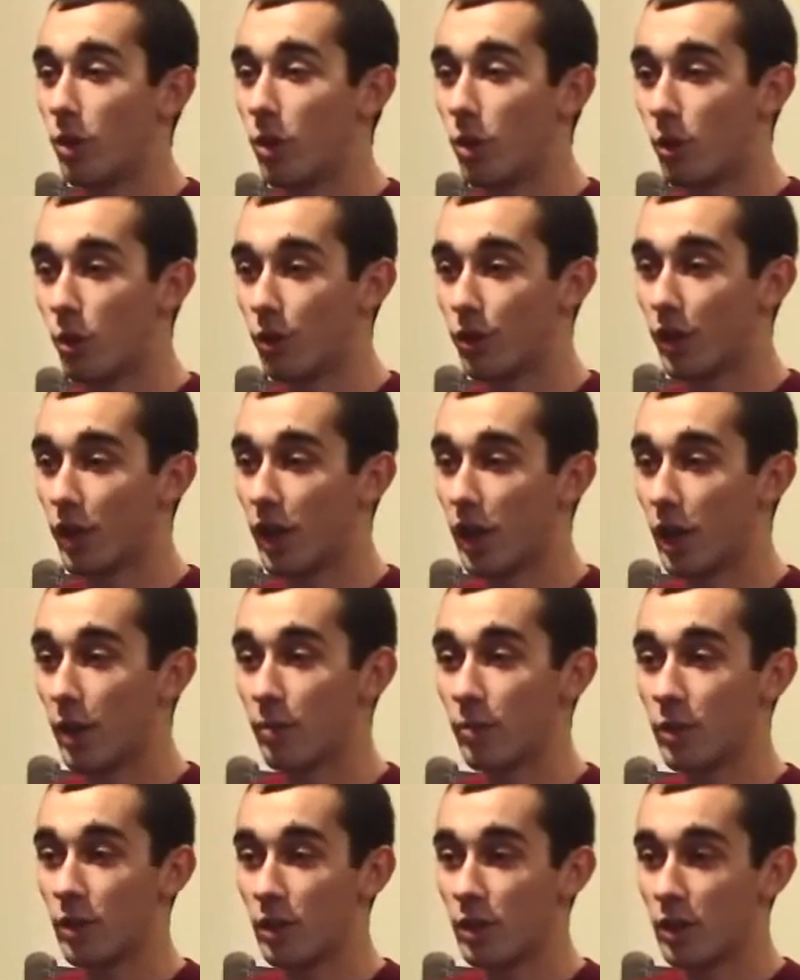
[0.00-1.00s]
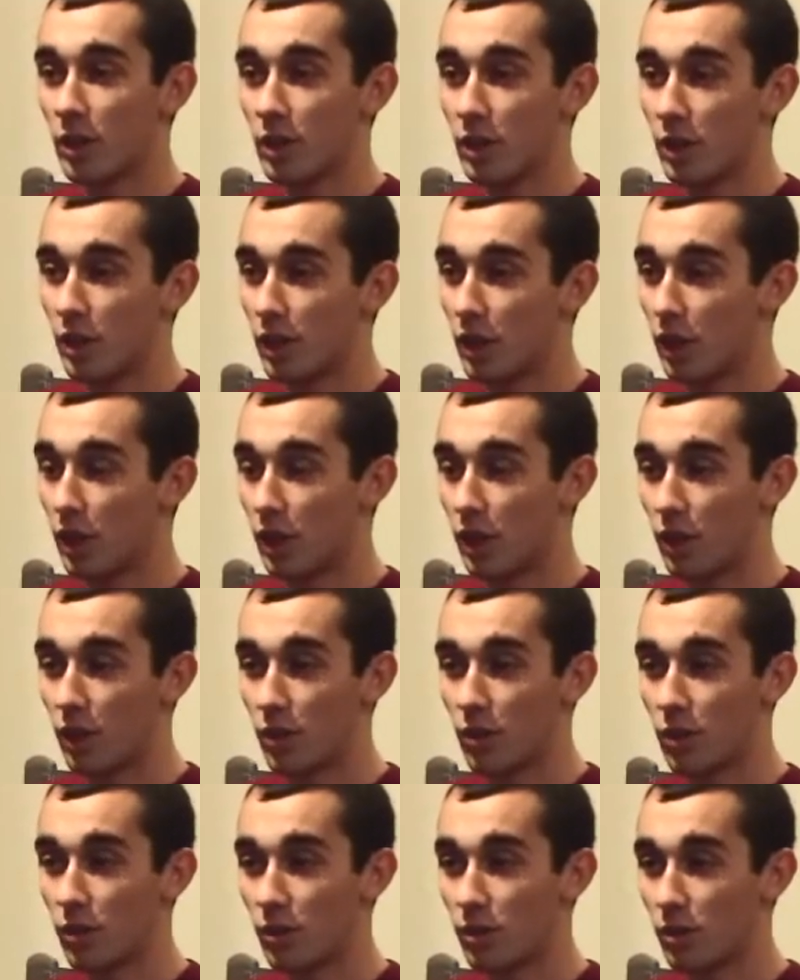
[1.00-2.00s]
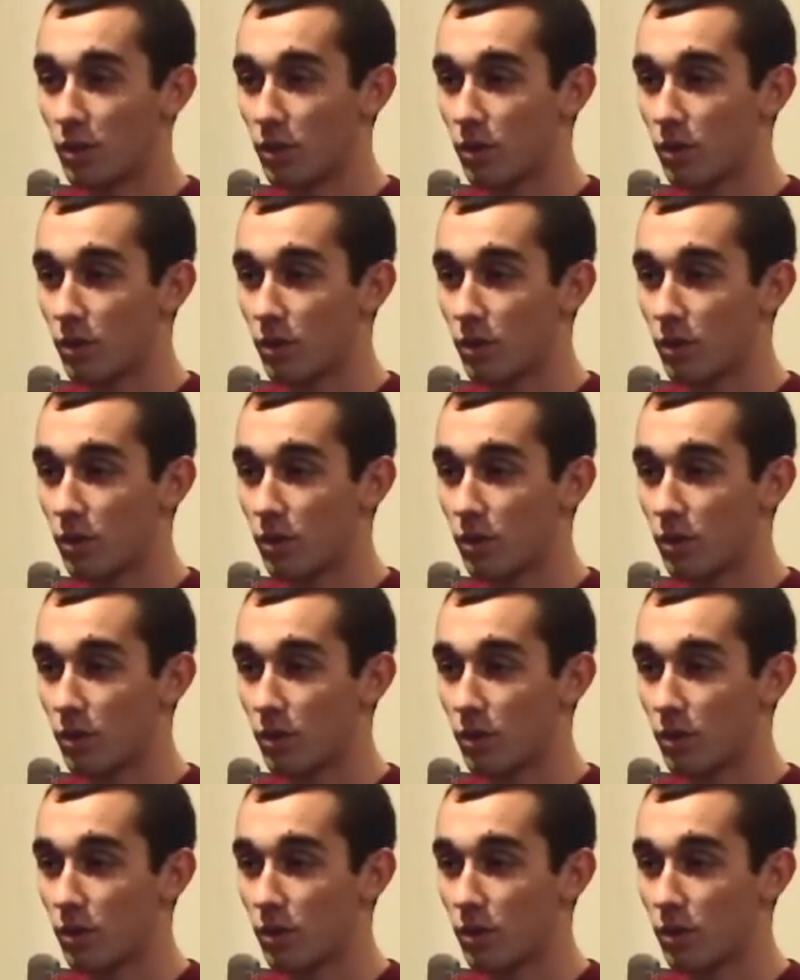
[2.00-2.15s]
whole time, and